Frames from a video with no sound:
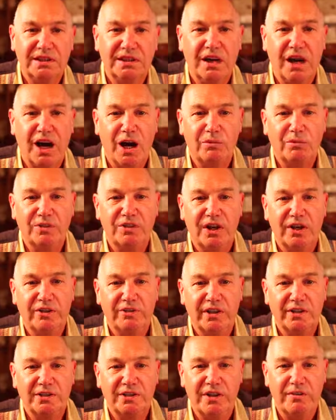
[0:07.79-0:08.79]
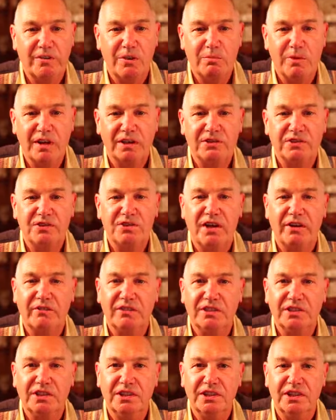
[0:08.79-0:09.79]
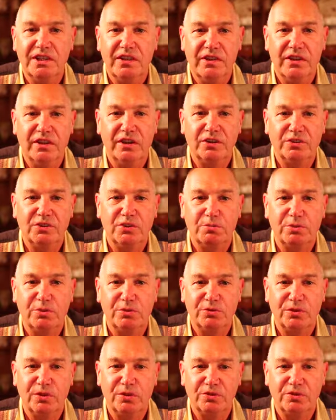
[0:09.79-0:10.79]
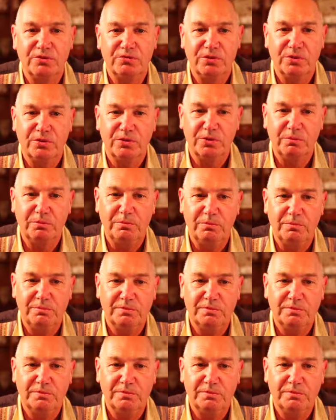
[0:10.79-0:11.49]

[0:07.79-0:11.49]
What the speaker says: I'm a director of the Manx charity, the Archibald Knox Forum.